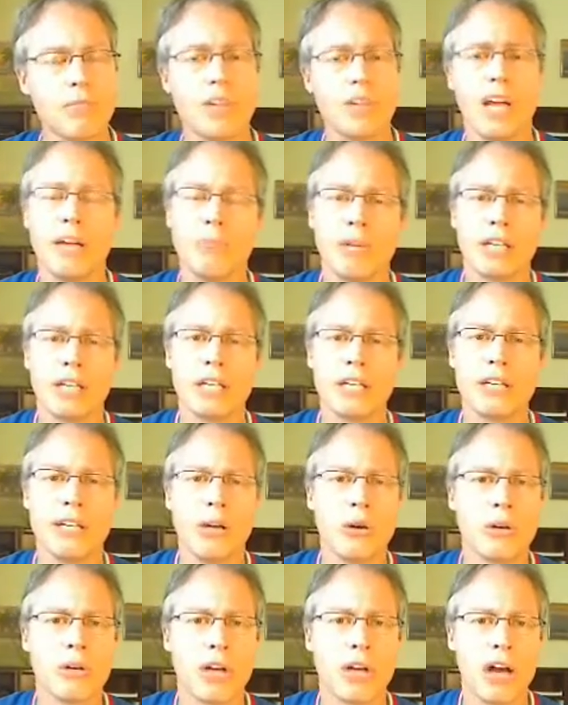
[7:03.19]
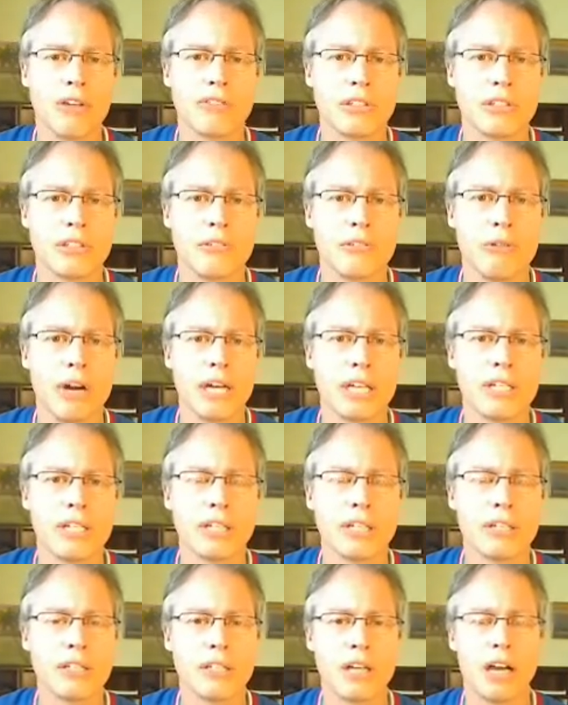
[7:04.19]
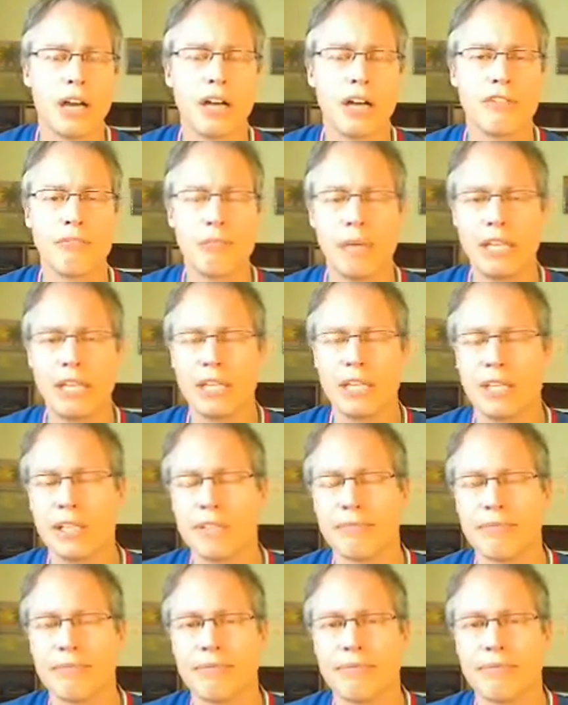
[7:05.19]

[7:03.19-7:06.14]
And make a note off to the right of B.